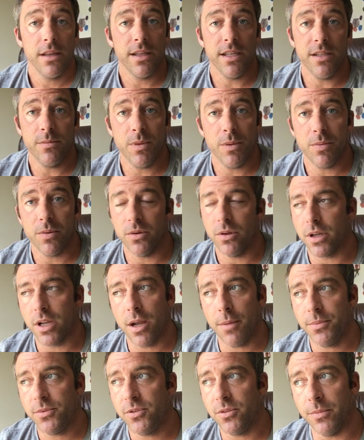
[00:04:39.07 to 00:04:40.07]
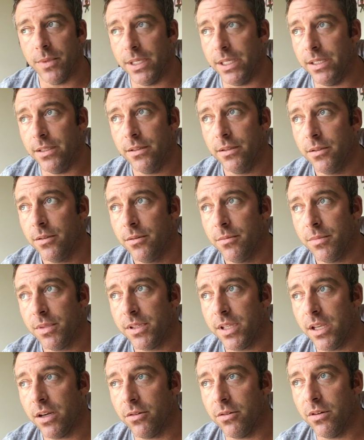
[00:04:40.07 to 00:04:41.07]
these people look up to me, but
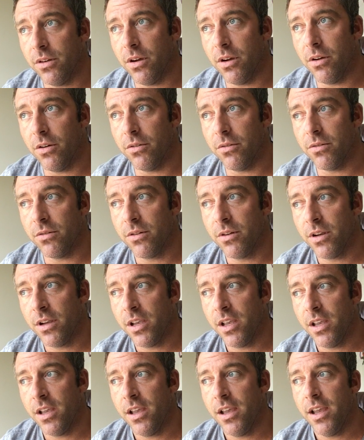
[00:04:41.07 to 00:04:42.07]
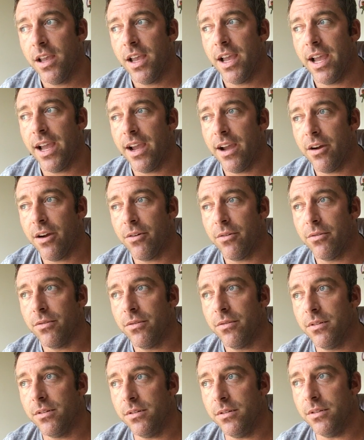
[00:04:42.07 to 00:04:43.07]
they don't know how
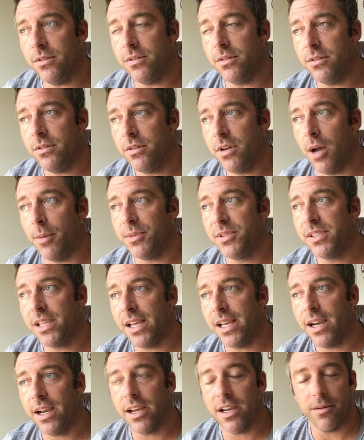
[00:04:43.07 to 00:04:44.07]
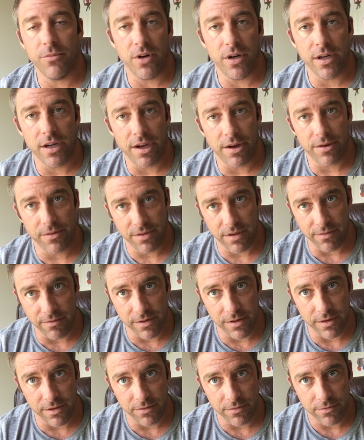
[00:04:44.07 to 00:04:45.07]
upset I am right now with
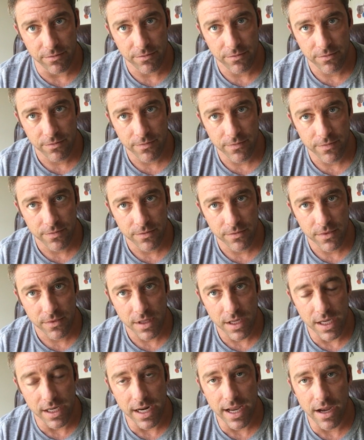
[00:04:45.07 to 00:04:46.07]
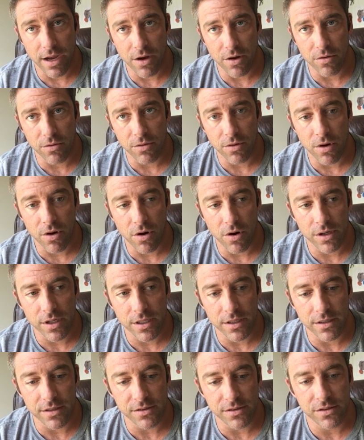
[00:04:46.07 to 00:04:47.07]
everything, and how
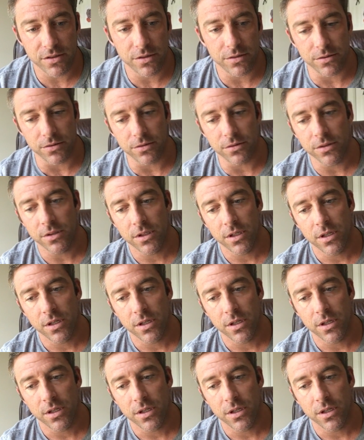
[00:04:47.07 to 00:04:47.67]
hard it is to,